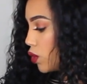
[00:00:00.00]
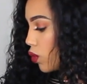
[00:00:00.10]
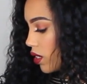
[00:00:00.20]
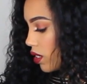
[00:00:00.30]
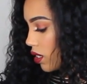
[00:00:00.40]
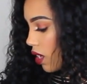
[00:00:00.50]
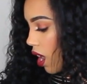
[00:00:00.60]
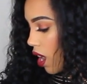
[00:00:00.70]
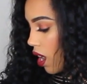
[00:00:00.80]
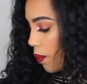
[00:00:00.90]
towards the
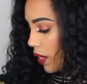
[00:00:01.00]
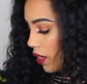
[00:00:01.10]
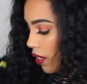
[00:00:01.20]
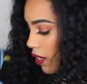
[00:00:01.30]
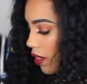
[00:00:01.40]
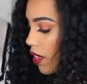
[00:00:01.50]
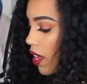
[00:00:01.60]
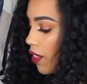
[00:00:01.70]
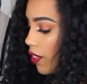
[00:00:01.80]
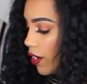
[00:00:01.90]
top, and then
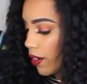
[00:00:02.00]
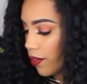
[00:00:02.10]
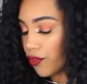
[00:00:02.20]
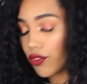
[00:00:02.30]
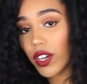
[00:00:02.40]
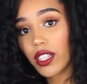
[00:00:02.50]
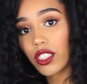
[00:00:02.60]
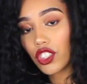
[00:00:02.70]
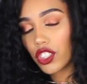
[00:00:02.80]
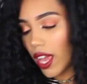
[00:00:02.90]
they're
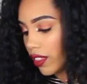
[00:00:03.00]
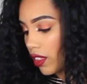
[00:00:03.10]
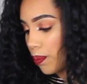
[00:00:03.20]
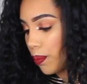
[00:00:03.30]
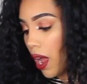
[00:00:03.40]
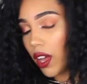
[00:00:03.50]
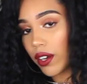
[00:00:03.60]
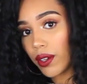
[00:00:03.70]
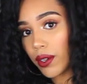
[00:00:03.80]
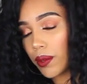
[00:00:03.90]
fringed at the
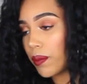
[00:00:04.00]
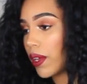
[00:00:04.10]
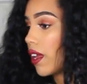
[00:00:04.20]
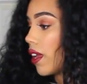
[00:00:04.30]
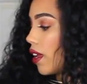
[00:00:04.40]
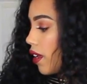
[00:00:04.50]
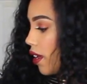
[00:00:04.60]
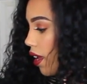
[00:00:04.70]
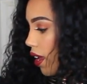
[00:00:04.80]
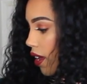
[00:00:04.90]
bottom,
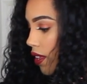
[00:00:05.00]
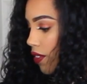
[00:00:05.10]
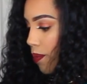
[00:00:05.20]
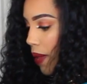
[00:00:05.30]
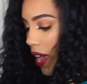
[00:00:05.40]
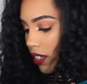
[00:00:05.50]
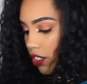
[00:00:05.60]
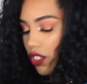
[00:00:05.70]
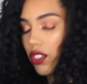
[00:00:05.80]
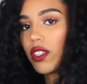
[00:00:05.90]
and the back
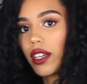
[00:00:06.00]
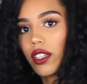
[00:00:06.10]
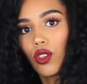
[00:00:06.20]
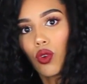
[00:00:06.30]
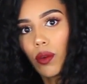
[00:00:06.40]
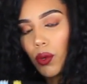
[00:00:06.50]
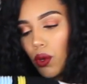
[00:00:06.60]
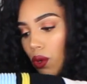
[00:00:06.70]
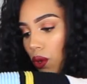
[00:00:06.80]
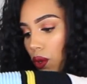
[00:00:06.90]
is just like a
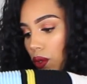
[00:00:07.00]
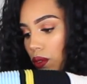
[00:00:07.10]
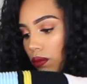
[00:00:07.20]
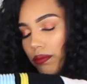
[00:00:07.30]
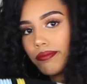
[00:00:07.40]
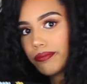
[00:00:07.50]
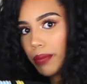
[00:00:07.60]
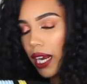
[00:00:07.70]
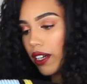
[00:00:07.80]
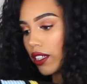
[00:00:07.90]
normal
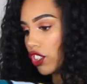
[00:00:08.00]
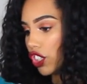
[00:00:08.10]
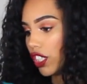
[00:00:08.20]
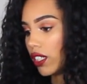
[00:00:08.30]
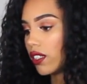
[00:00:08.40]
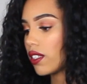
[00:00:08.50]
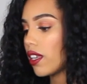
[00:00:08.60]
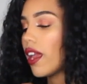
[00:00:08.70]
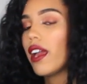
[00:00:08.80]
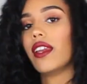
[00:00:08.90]
pair of jeans.
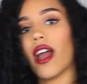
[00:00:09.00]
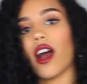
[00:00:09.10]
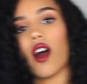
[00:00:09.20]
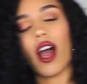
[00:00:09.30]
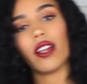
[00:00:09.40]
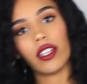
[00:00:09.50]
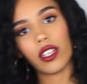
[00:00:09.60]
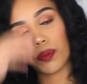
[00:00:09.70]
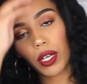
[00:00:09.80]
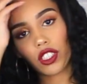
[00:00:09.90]
Now I
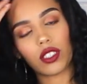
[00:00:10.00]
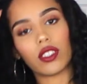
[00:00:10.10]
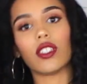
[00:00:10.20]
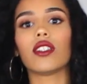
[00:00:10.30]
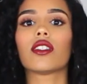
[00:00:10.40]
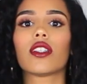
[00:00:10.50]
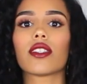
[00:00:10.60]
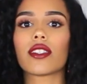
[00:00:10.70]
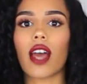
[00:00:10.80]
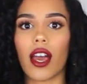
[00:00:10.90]
did purchase these in
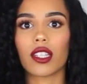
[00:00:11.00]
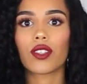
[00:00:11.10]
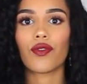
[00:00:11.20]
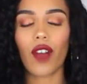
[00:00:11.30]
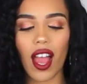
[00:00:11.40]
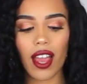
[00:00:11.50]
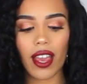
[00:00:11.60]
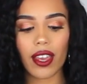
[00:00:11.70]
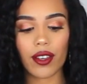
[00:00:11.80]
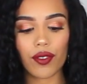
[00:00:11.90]
a size
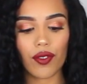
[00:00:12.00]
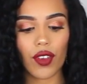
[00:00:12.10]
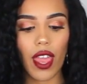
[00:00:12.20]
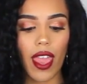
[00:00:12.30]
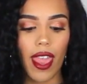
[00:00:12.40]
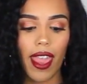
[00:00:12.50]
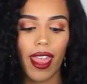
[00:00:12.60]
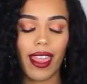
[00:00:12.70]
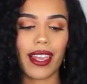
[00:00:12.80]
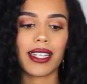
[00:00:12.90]
5,
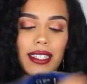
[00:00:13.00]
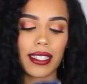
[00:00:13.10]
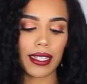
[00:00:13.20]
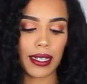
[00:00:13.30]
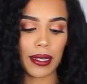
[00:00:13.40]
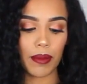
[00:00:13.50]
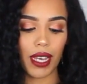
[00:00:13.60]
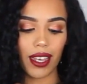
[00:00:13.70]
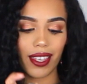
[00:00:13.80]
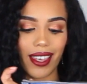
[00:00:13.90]
and
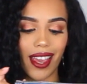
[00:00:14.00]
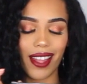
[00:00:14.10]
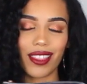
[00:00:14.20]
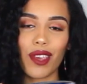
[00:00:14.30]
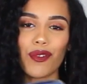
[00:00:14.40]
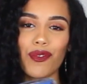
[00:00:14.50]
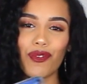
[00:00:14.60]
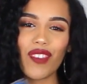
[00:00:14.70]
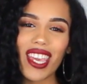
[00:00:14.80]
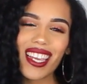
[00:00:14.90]
yeah, they
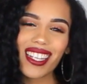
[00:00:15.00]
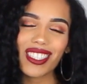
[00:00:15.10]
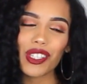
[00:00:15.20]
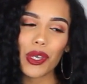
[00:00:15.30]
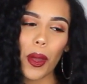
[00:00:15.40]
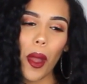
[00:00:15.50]
fit,